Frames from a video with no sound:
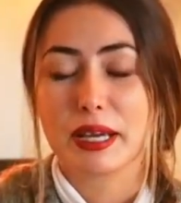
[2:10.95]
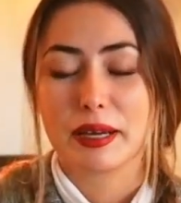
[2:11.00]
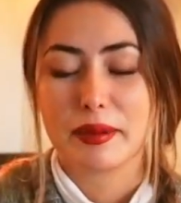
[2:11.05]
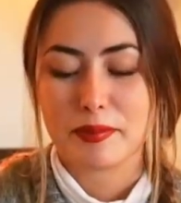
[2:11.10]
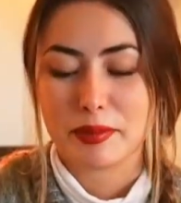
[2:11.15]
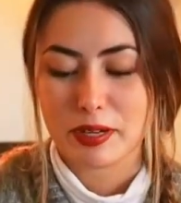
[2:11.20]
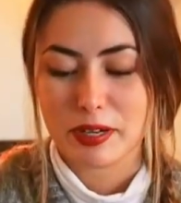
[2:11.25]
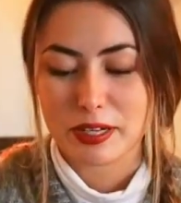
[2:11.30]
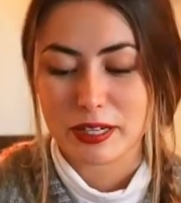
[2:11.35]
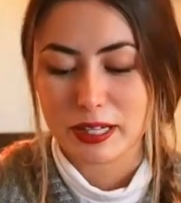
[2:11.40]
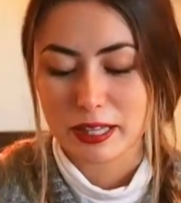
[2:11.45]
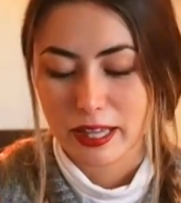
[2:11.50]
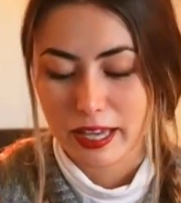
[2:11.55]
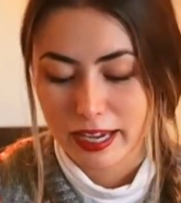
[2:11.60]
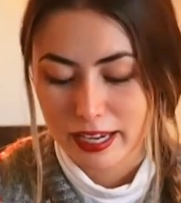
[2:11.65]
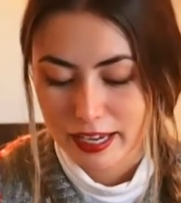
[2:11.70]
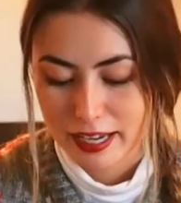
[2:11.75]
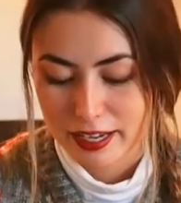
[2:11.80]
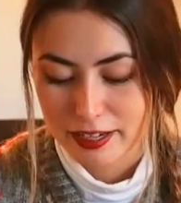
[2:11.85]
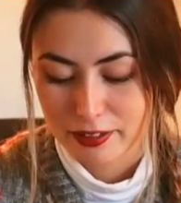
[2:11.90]
I'm not gonna
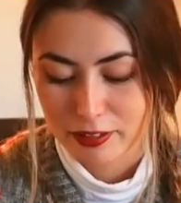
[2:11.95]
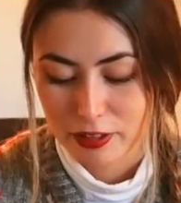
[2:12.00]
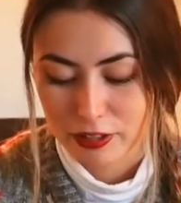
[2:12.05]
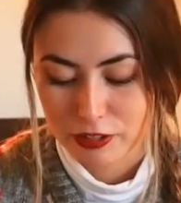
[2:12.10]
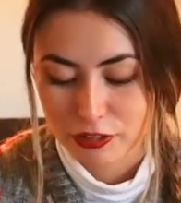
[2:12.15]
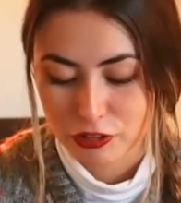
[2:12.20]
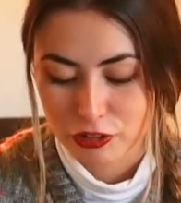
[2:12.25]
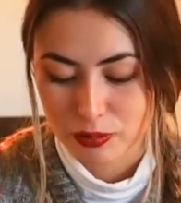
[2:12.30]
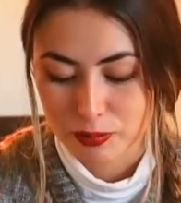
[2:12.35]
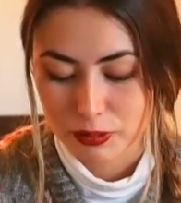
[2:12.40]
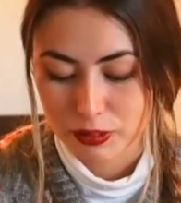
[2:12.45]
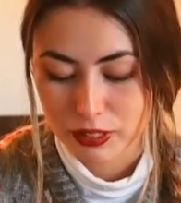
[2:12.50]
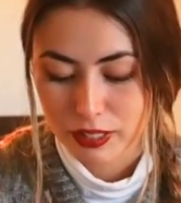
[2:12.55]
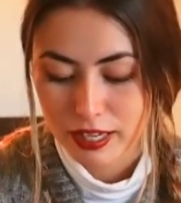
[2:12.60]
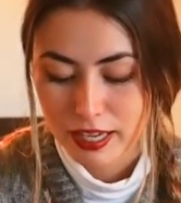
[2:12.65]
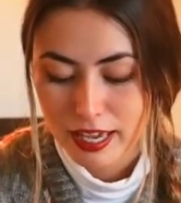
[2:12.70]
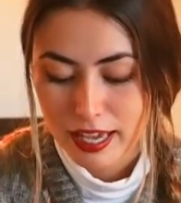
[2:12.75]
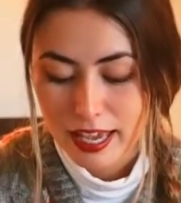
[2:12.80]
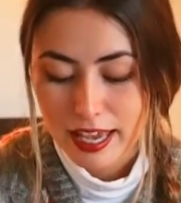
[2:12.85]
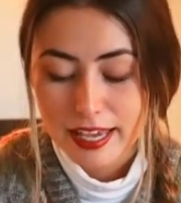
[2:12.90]
lie, I had a lot of trouble
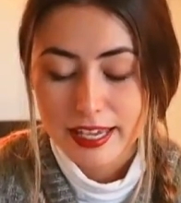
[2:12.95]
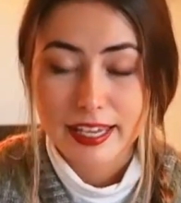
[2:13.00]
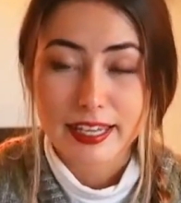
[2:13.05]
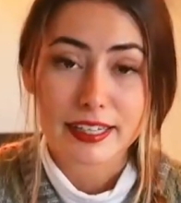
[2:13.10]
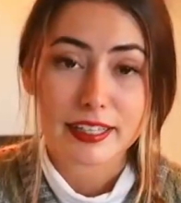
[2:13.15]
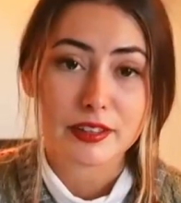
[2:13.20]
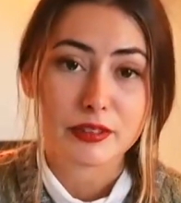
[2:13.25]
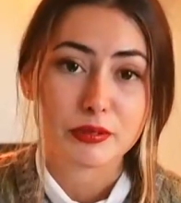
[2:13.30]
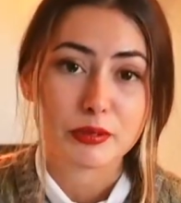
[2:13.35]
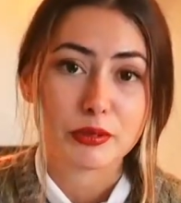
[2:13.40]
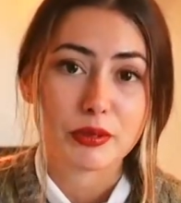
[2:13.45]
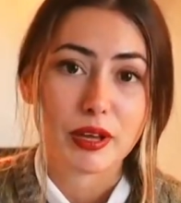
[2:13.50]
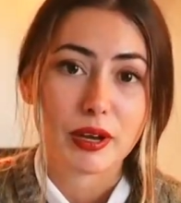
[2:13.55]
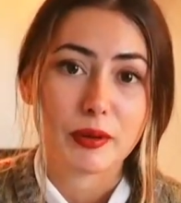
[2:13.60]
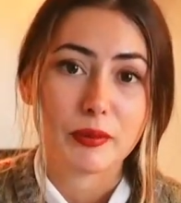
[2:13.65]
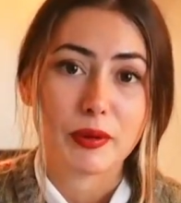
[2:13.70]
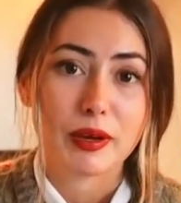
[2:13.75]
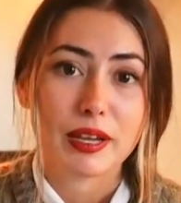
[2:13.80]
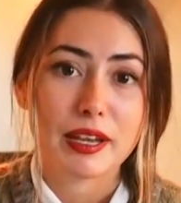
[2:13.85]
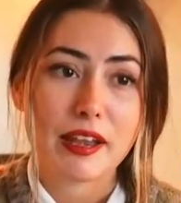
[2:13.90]
getting through
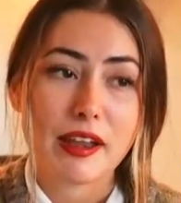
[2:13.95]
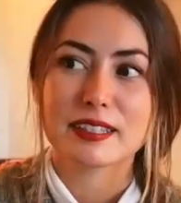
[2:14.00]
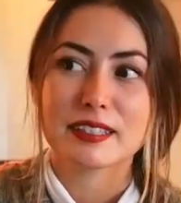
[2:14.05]
that one.